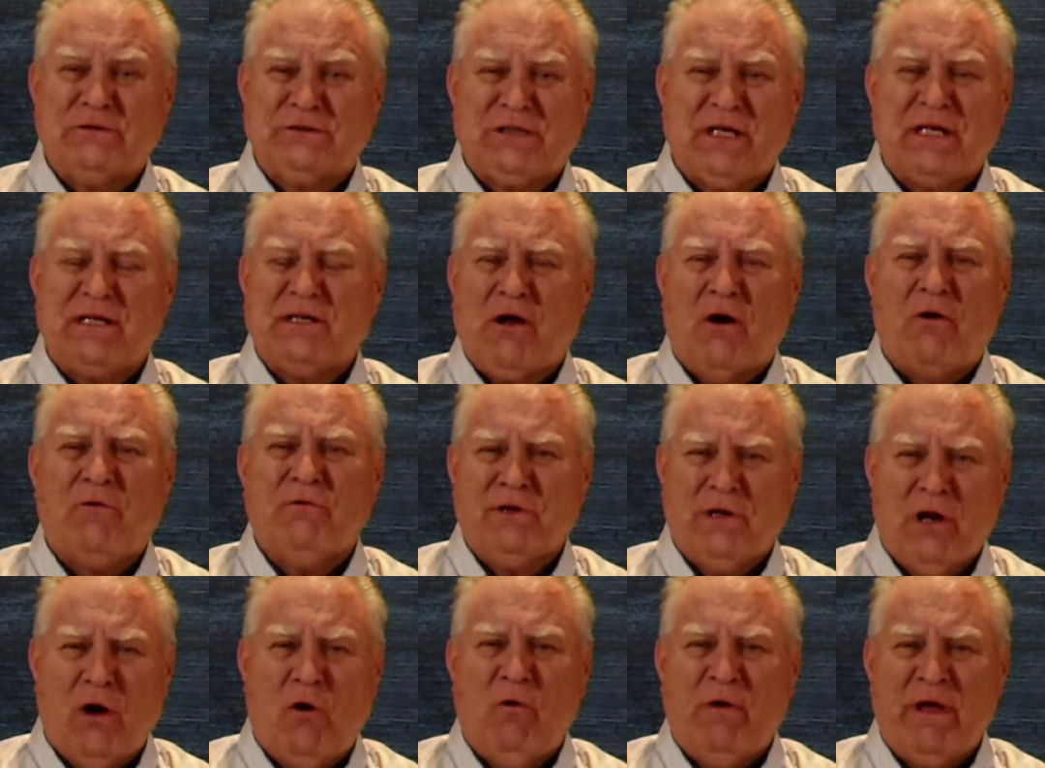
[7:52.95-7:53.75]
that don't
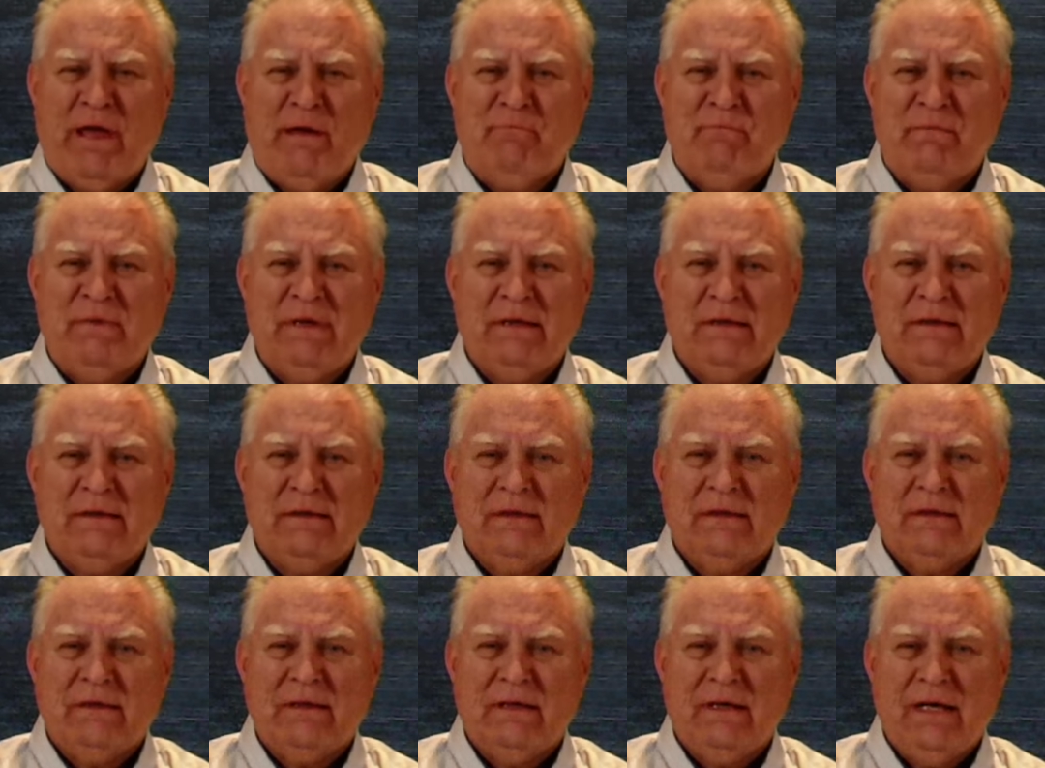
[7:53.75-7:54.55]
know him
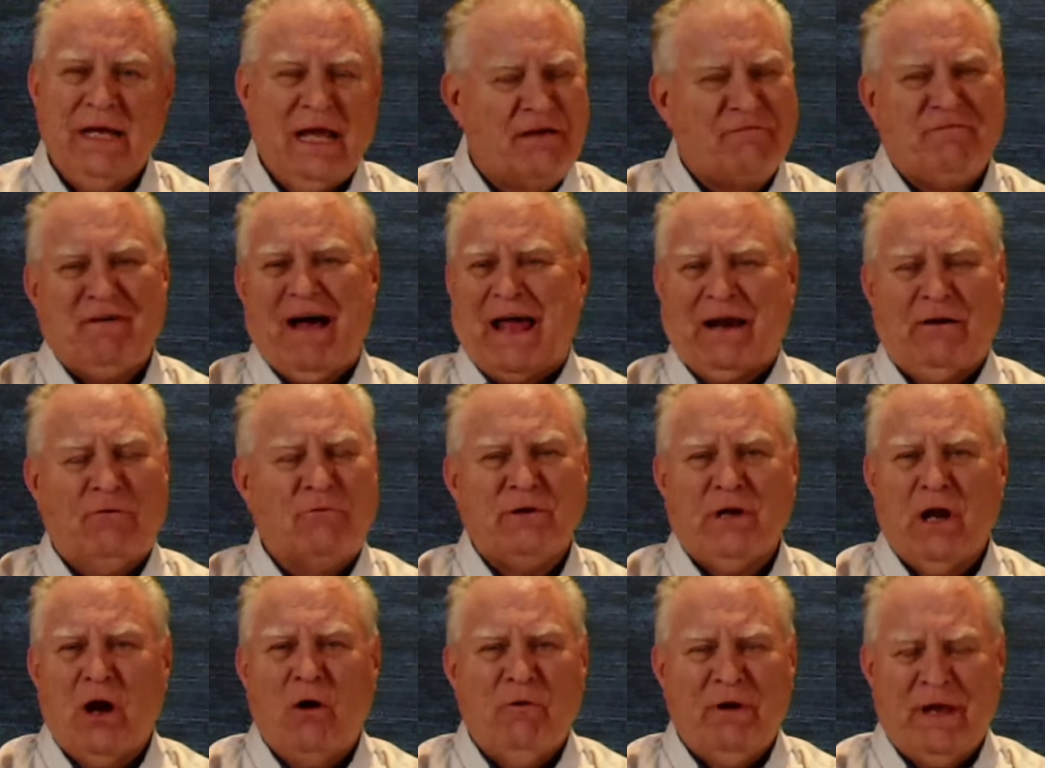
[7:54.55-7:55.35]
if I don't
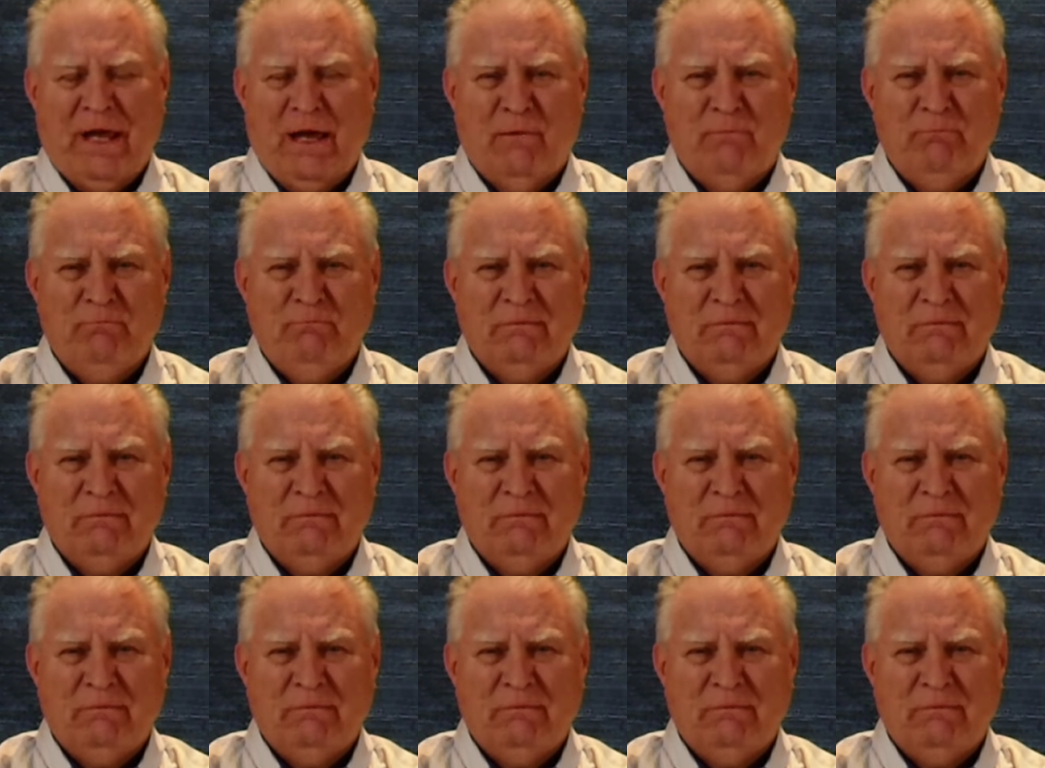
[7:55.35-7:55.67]
know him.